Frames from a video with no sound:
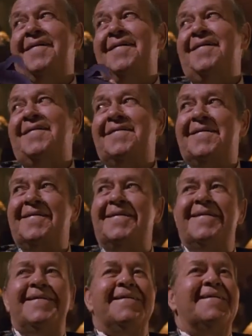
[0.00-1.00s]
Some actors
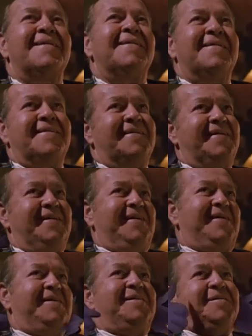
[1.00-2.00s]
build an entire
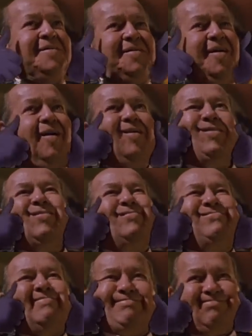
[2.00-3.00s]
backstory for the
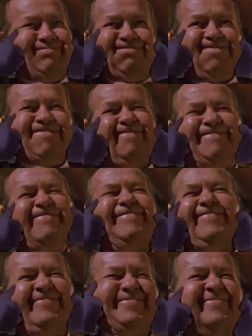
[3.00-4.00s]
characters they're playing before
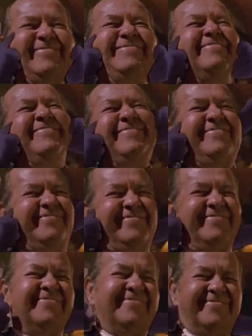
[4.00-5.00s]
starting their
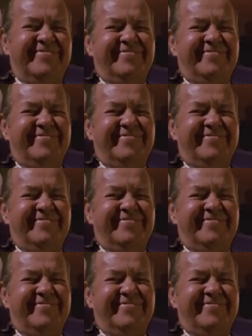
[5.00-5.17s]
performance.